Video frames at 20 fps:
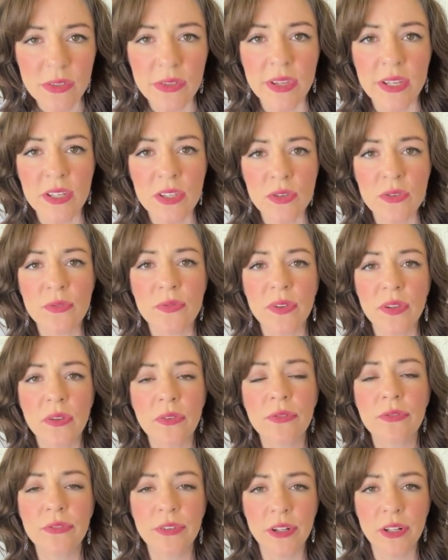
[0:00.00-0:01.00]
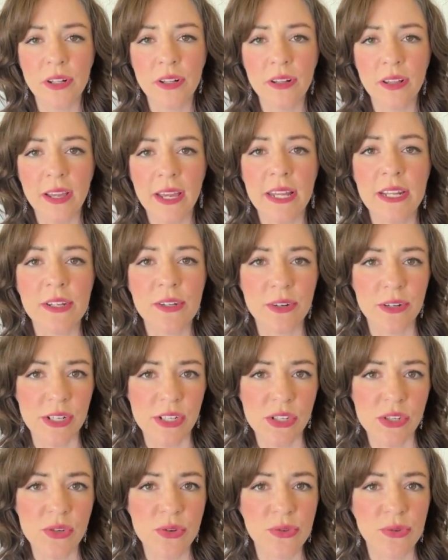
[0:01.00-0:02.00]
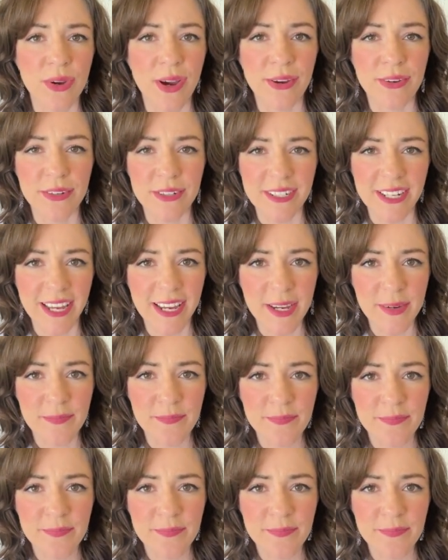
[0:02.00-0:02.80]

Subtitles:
that you feel full and nourished throughout your day.